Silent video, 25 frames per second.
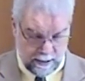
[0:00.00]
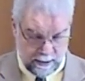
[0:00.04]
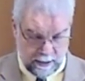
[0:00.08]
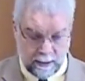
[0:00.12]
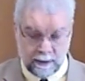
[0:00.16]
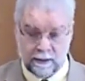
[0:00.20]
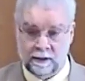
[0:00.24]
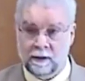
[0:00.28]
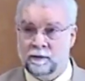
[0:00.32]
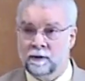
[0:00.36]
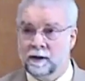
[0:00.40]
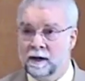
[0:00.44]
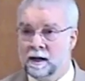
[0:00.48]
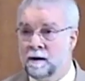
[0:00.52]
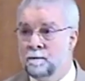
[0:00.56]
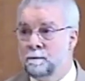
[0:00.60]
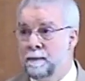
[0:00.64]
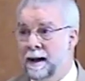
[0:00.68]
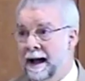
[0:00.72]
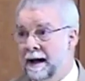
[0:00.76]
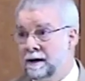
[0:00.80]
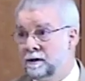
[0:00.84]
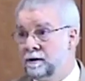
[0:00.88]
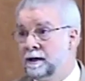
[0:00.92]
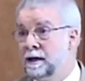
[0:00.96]
until they come
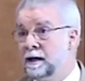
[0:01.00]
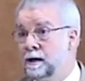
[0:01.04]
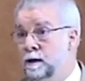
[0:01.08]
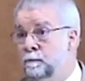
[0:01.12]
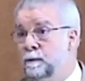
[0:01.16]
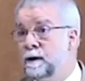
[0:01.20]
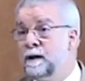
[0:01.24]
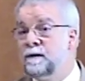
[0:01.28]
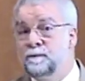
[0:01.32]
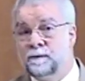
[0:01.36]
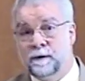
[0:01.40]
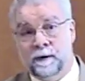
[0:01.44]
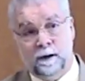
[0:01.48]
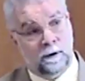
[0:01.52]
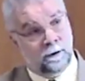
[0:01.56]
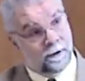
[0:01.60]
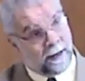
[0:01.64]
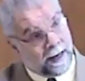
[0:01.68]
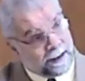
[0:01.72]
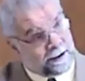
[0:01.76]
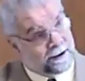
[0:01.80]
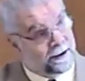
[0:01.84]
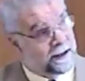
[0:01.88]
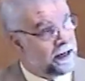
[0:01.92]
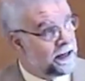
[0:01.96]
back to get a refill
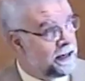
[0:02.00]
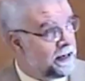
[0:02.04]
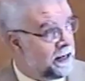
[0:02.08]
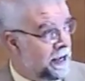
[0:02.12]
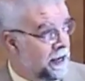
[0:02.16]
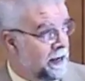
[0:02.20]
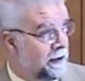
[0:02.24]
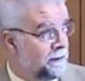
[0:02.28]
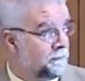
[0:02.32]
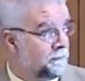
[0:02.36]
next Sunday.